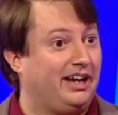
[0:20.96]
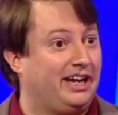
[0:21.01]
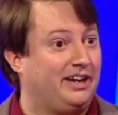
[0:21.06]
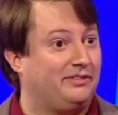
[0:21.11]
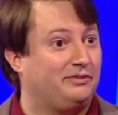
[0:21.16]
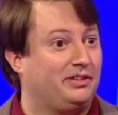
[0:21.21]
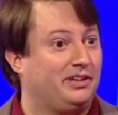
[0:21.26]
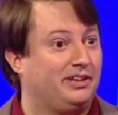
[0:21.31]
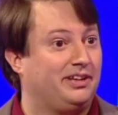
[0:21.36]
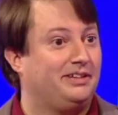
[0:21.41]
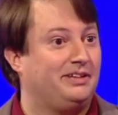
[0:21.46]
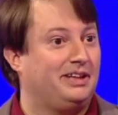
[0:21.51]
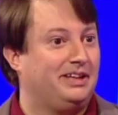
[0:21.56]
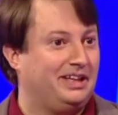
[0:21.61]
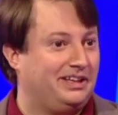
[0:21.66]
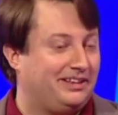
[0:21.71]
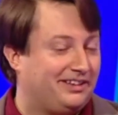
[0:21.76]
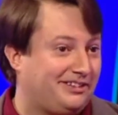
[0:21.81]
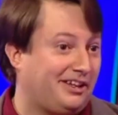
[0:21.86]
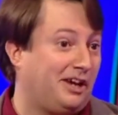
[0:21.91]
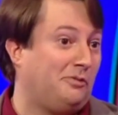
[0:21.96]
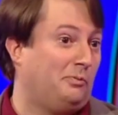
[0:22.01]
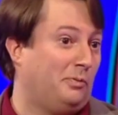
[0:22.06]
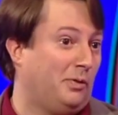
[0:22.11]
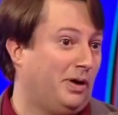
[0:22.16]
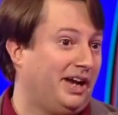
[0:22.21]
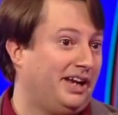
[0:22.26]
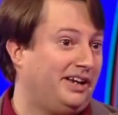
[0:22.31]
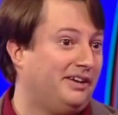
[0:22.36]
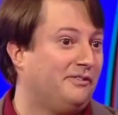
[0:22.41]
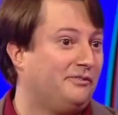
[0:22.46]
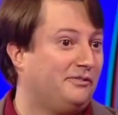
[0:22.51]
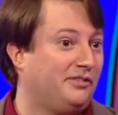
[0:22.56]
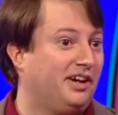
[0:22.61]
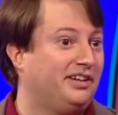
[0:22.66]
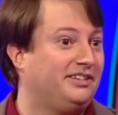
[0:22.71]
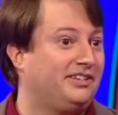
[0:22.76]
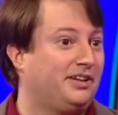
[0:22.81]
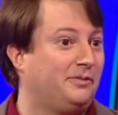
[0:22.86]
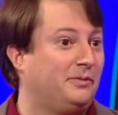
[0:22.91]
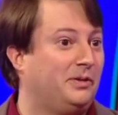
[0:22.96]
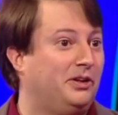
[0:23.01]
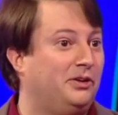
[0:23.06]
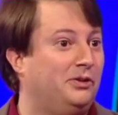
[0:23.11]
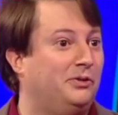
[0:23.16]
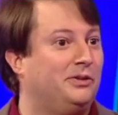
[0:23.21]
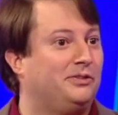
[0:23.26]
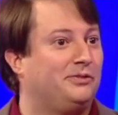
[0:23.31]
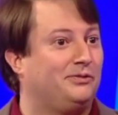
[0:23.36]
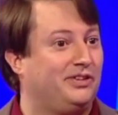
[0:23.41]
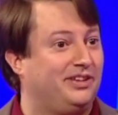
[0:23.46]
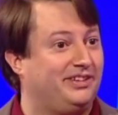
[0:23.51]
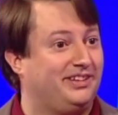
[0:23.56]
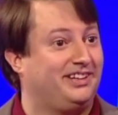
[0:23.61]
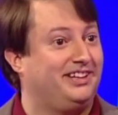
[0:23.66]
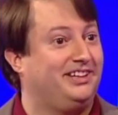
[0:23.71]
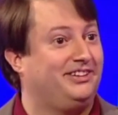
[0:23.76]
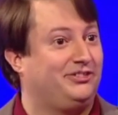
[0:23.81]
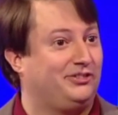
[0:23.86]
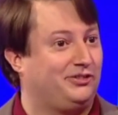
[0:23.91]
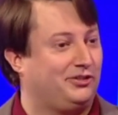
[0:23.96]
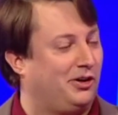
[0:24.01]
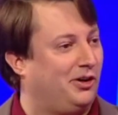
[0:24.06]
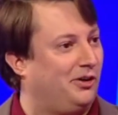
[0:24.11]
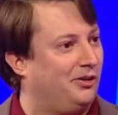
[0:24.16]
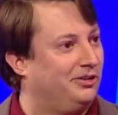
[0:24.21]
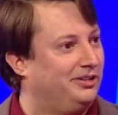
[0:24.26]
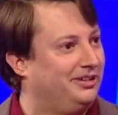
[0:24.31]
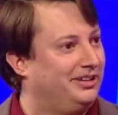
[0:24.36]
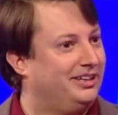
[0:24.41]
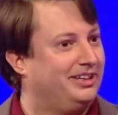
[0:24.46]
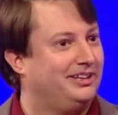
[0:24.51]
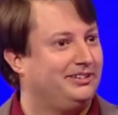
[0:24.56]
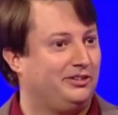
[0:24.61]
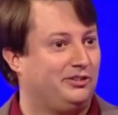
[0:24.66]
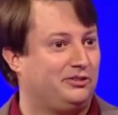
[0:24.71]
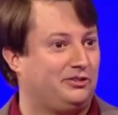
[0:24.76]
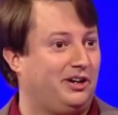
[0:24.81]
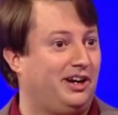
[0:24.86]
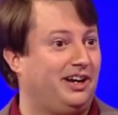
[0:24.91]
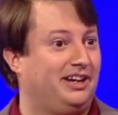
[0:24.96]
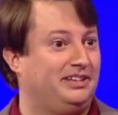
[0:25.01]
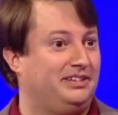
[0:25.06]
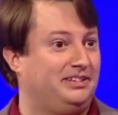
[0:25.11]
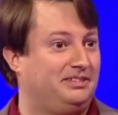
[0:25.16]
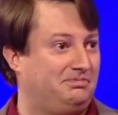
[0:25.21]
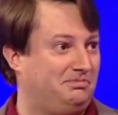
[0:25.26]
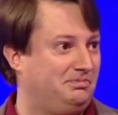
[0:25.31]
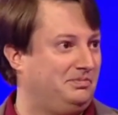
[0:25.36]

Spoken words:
I have to, in some way, find someone who is physically strong to try and,